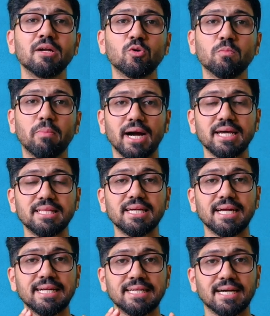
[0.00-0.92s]
to buy
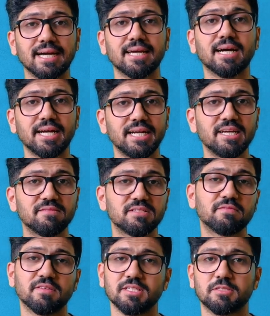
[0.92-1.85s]
the entire
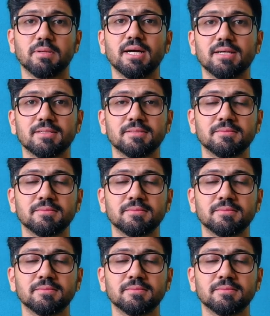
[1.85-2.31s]
IDFC First Bank.